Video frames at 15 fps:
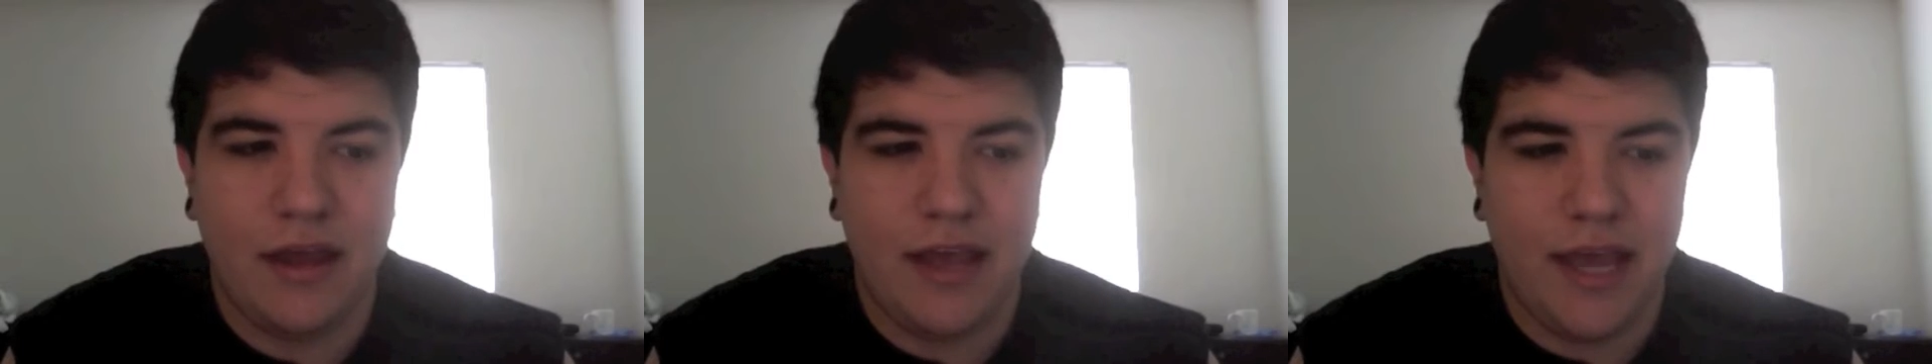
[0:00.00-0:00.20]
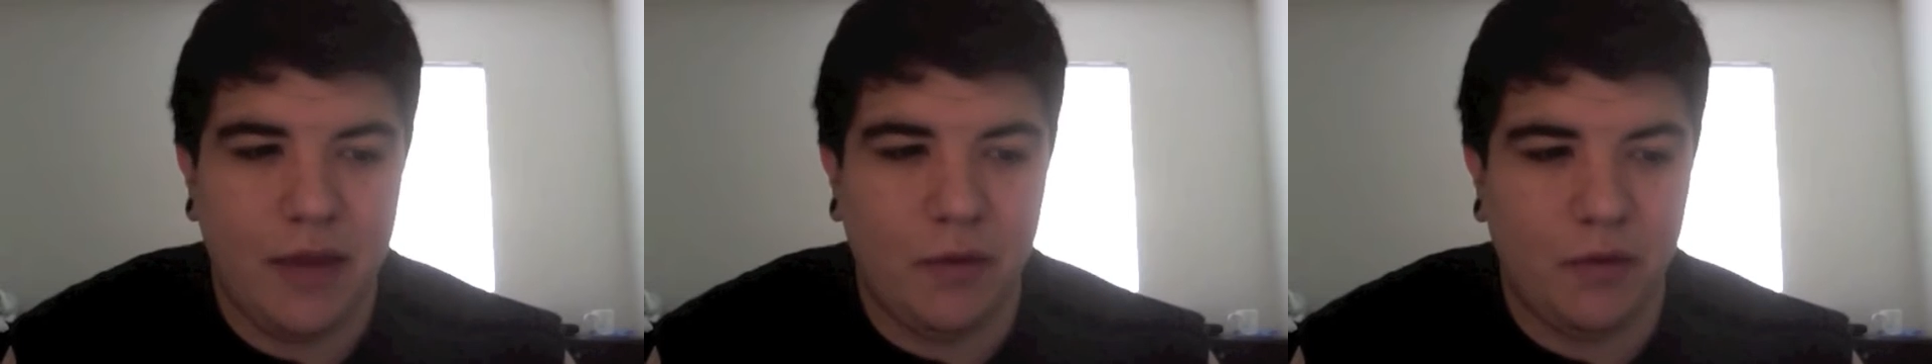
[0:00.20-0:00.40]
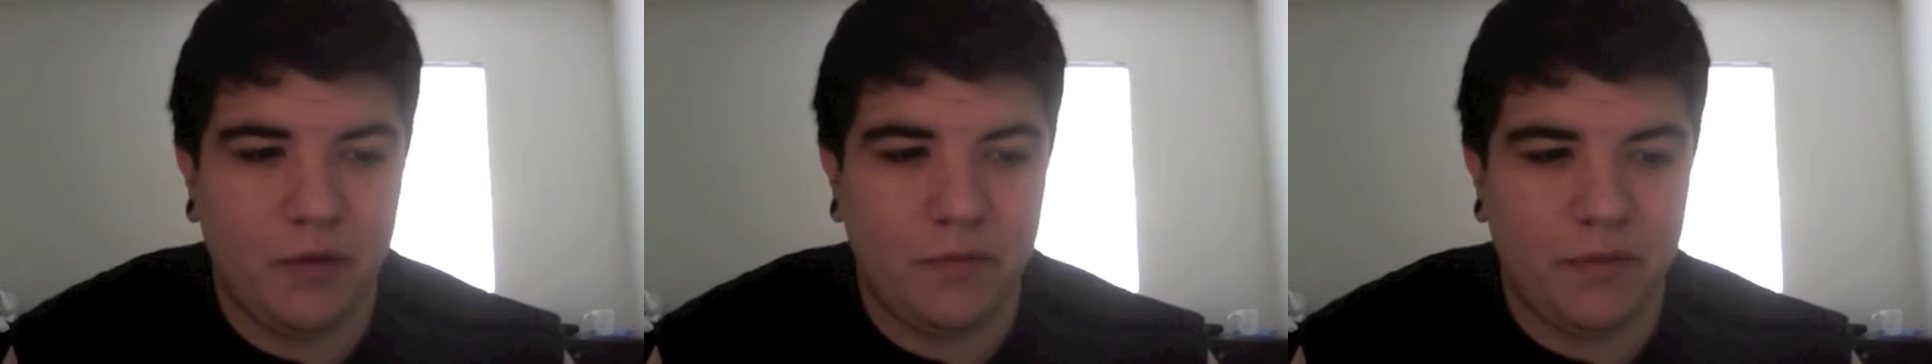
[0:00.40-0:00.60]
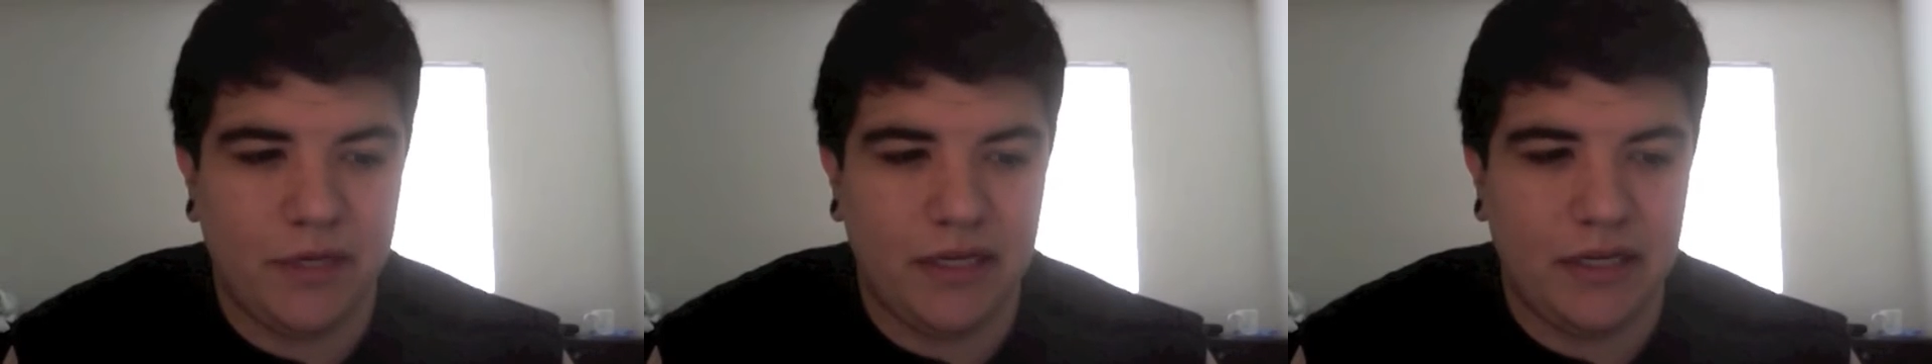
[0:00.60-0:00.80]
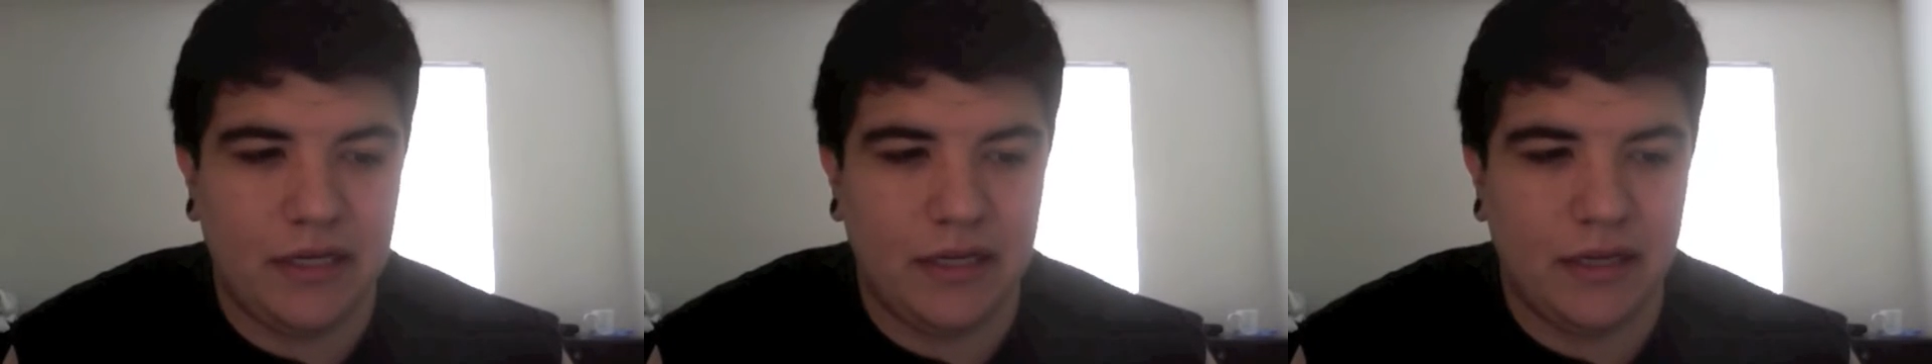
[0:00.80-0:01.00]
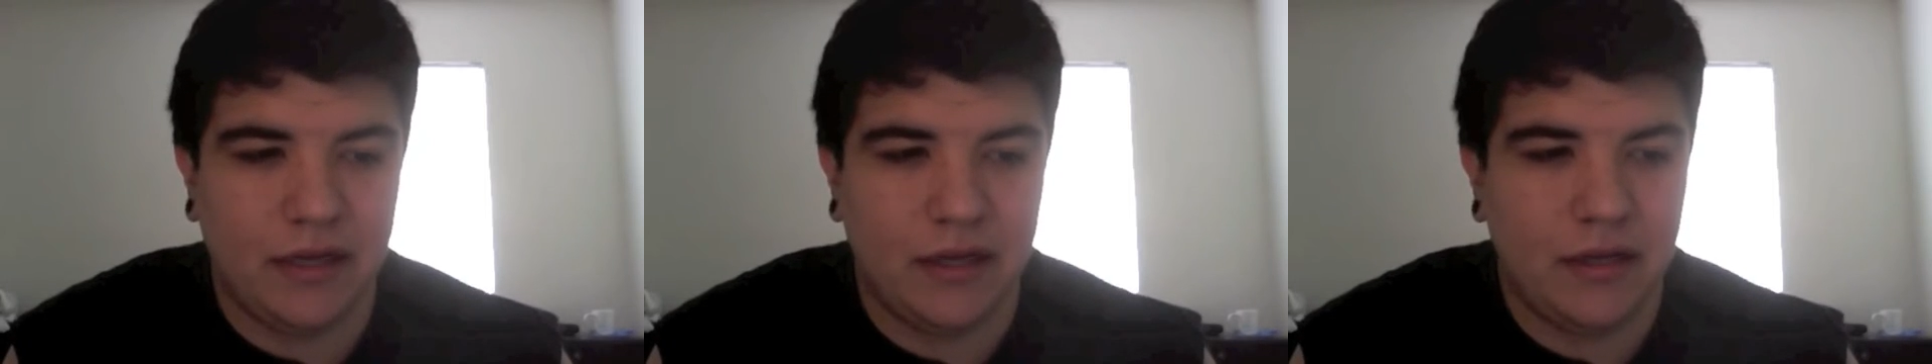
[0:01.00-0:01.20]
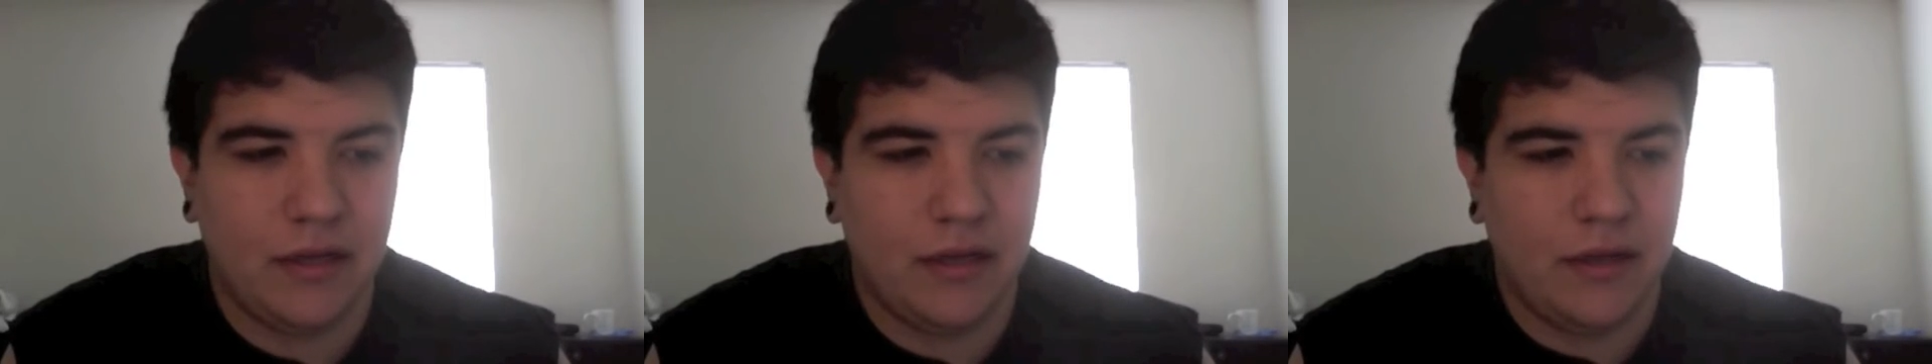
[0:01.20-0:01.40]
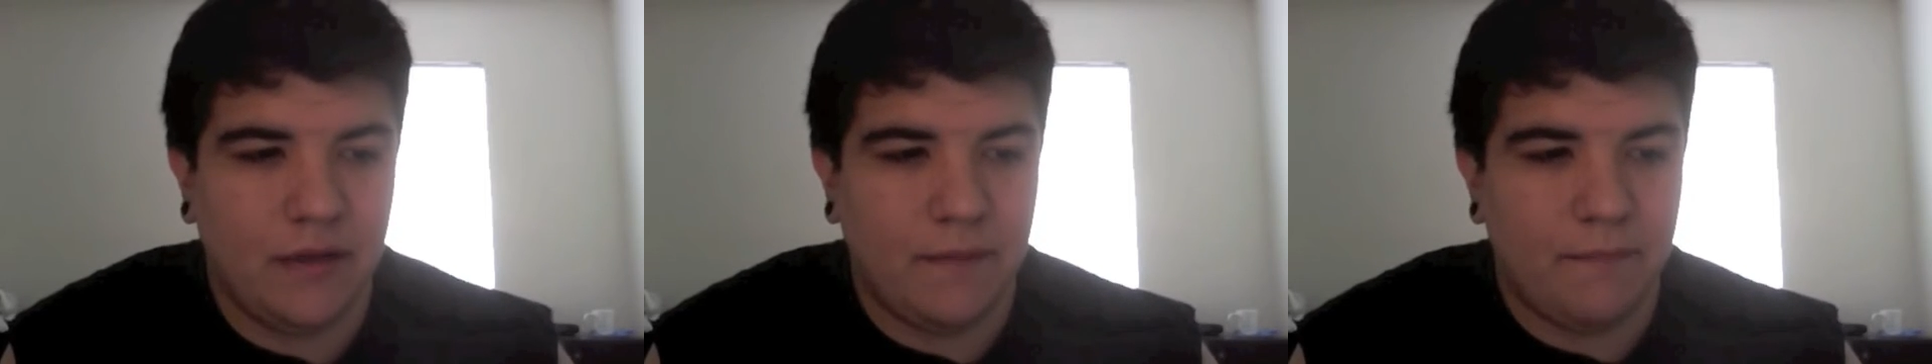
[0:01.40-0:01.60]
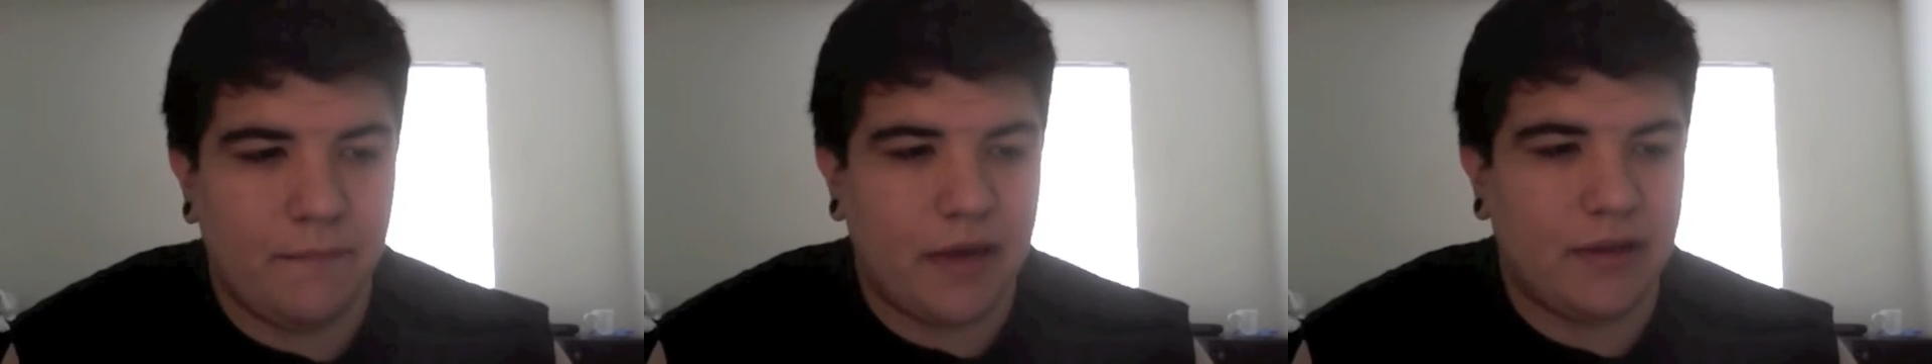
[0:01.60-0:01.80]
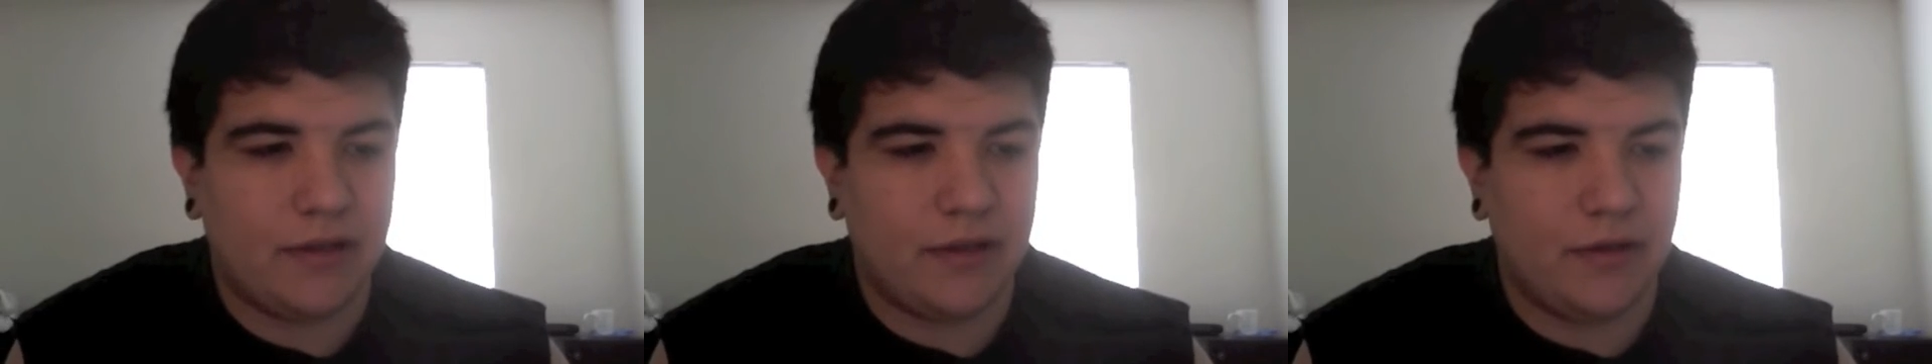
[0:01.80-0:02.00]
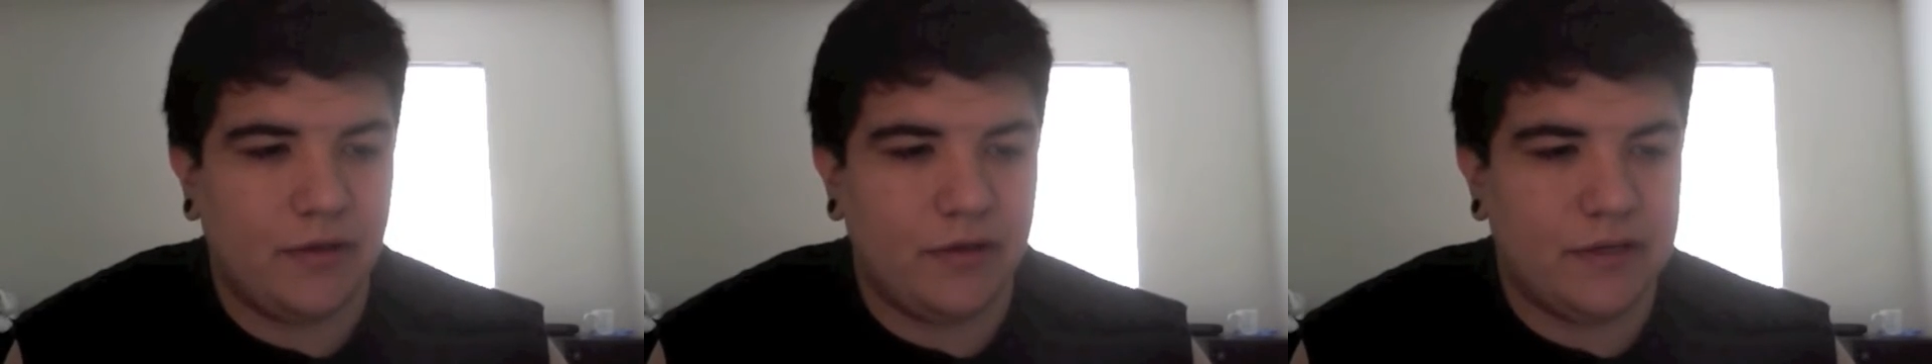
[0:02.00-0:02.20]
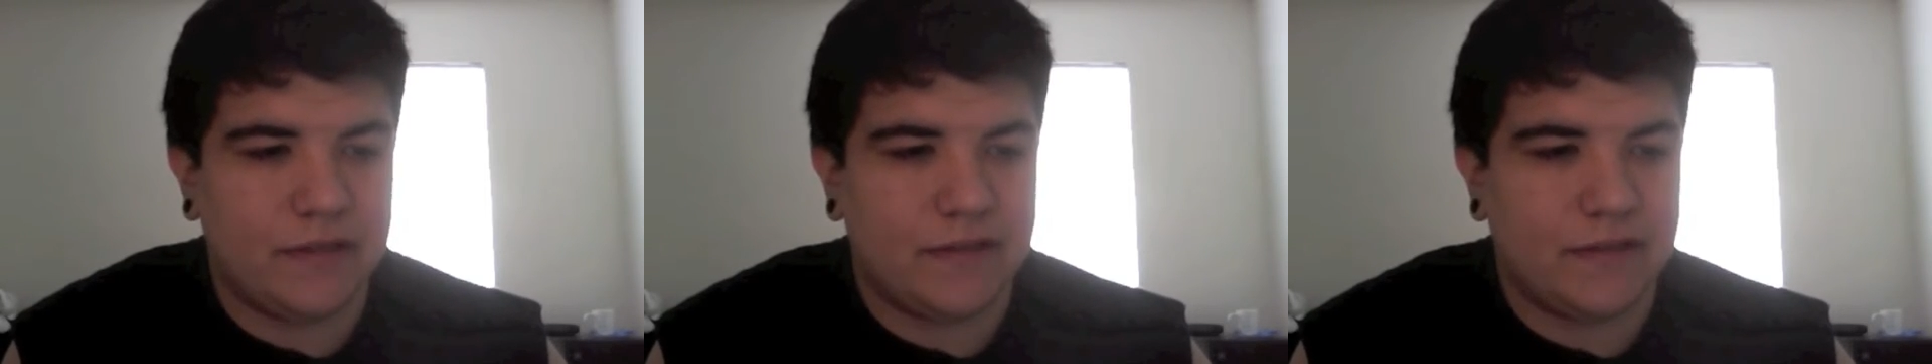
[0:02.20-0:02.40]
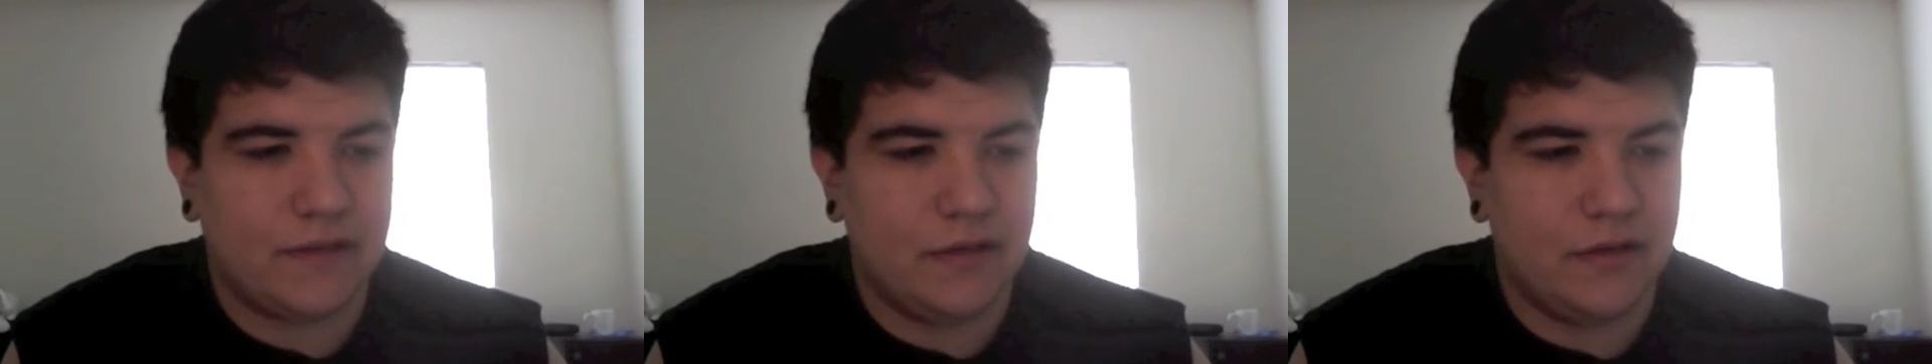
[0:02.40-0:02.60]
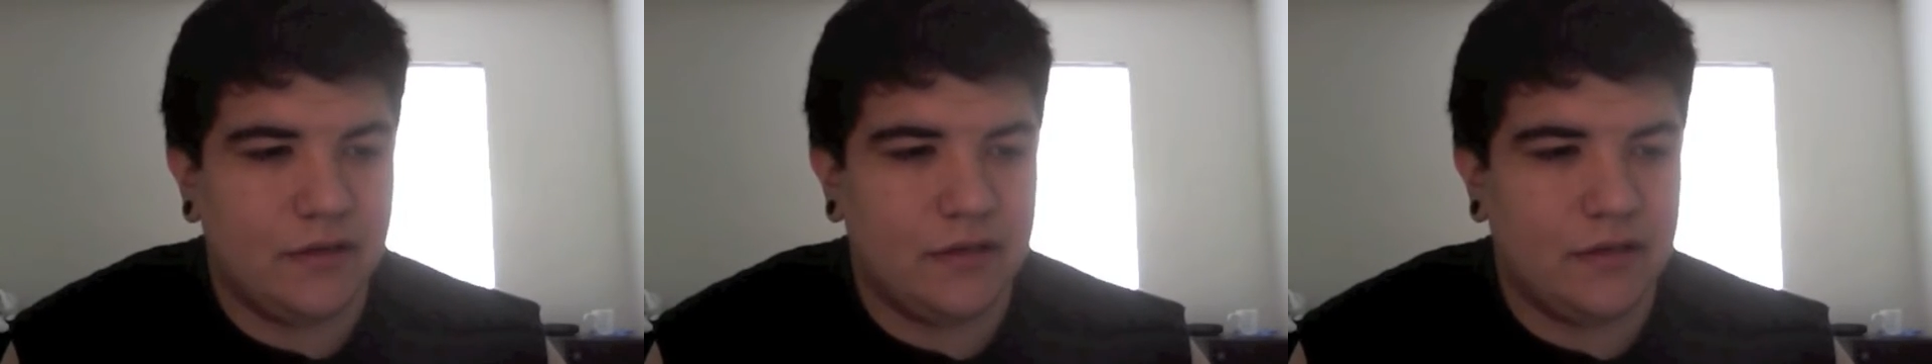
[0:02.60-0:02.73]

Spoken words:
it would be Mila Kunis,